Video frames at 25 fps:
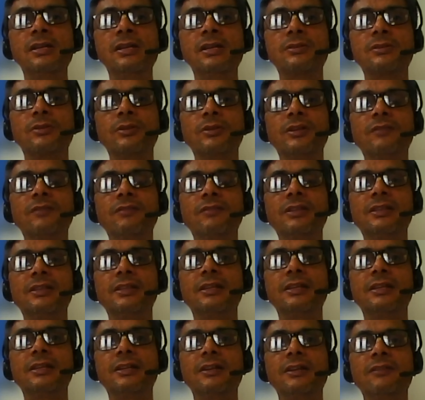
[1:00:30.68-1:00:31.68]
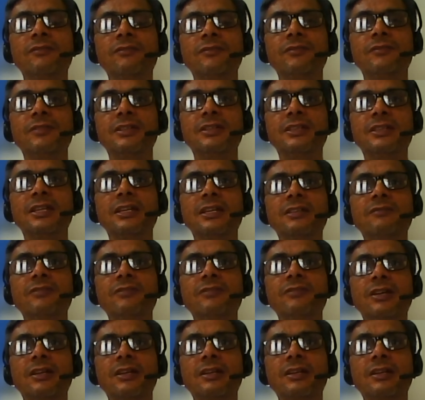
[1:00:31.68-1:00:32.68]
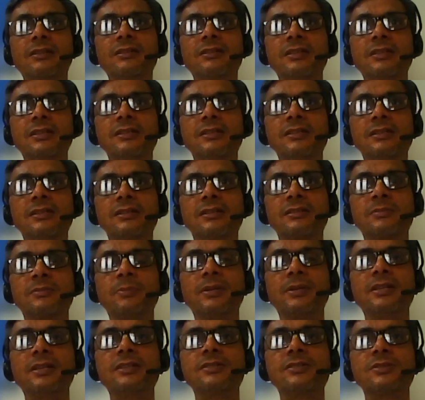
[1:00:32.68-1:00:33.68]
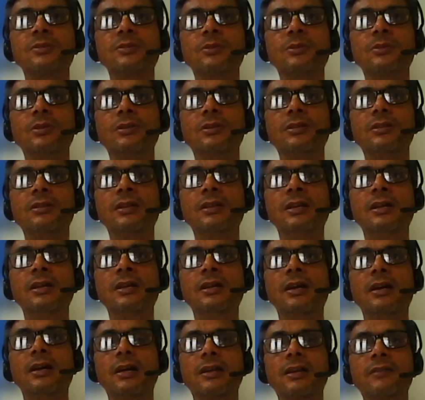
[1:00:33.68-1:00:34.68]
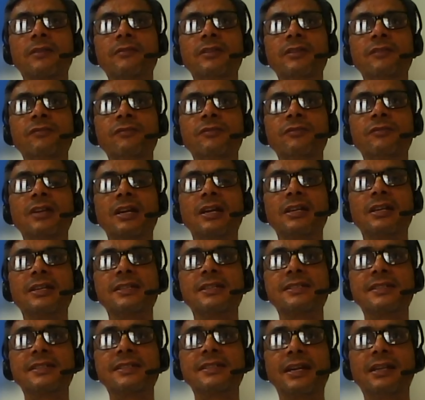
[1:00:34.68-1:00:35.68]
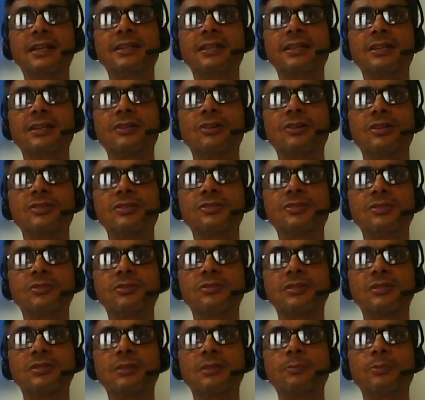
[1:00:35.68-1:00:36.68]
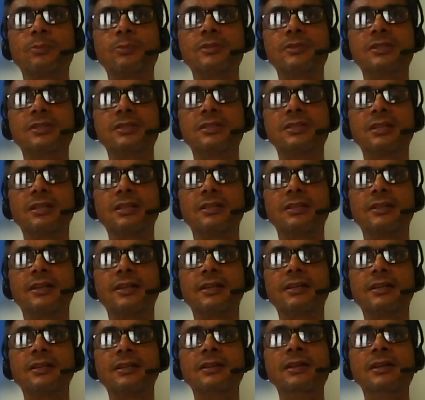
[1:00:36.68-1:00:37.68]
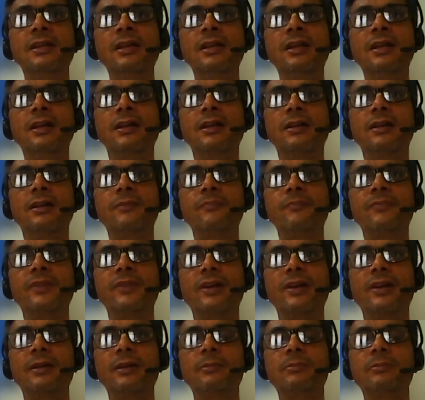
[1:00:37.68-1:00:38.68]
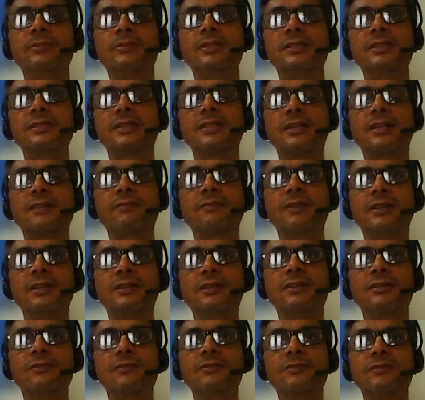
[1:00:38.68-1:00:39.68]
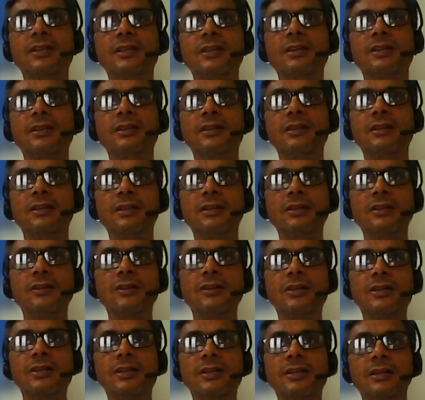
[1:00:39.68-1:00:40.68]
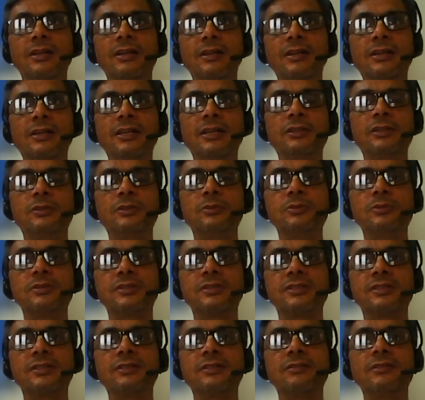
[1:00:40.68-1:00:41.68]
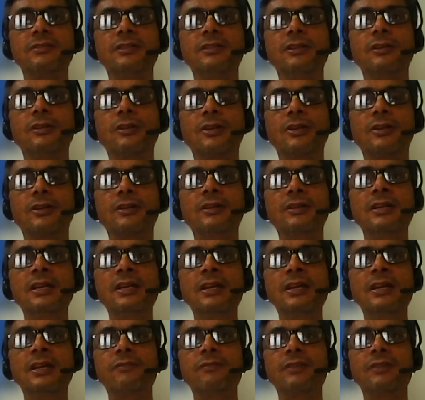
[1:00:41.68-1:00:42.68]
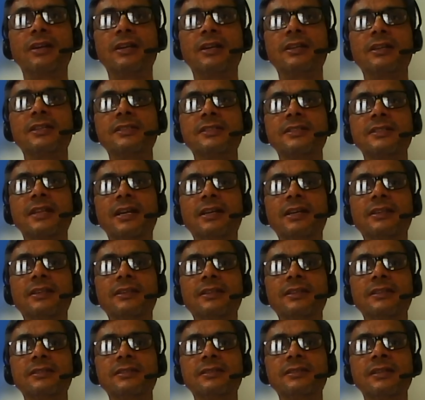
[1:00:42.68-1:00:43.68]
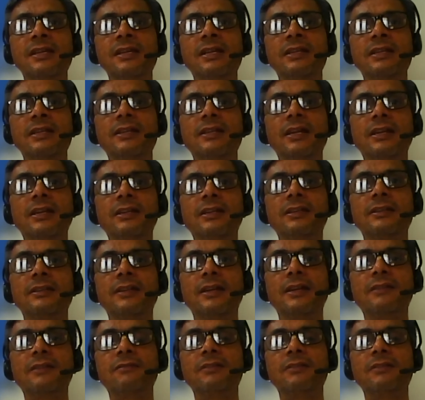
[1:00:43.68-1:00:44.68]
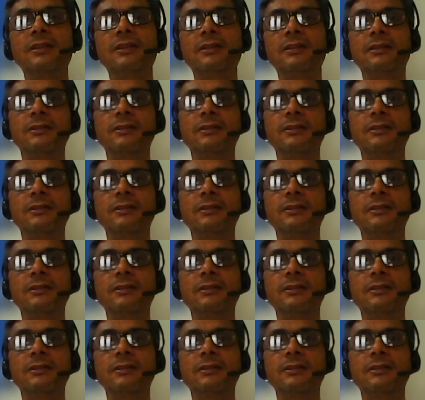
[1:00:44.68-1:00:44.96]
So even the, if we think we are the spirit soul, or if we understand the constitutional position that I am the servant of the Lord, need to serve the Lord. If you understand this, then that will,